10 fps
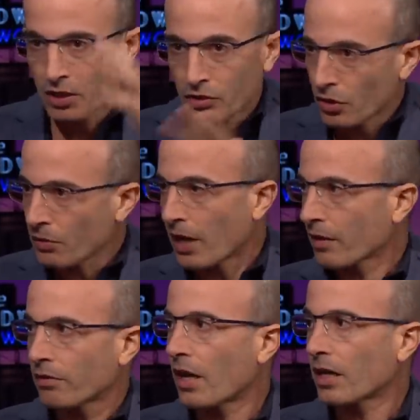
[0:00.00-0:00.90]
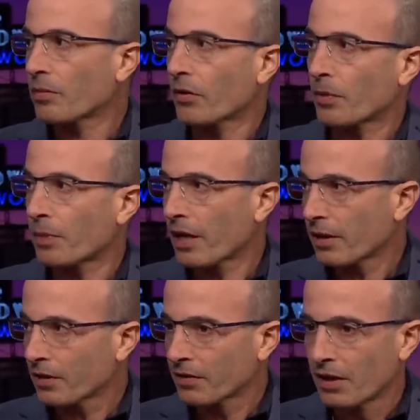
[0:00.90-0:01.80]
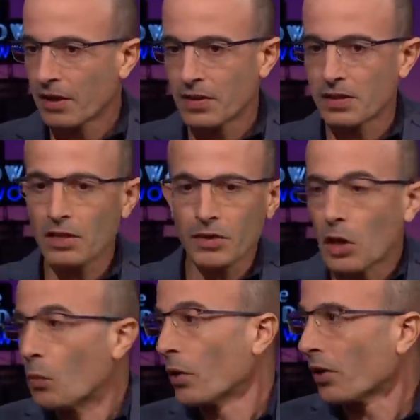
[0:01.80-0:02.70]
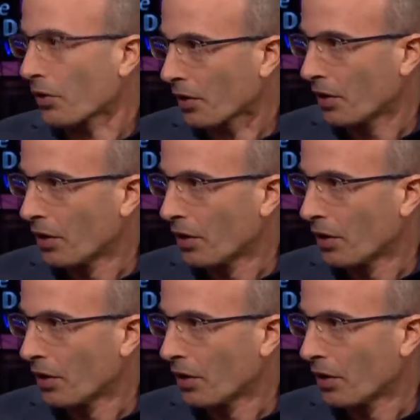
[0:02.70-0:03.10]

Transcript: No other animal on the planet is even aware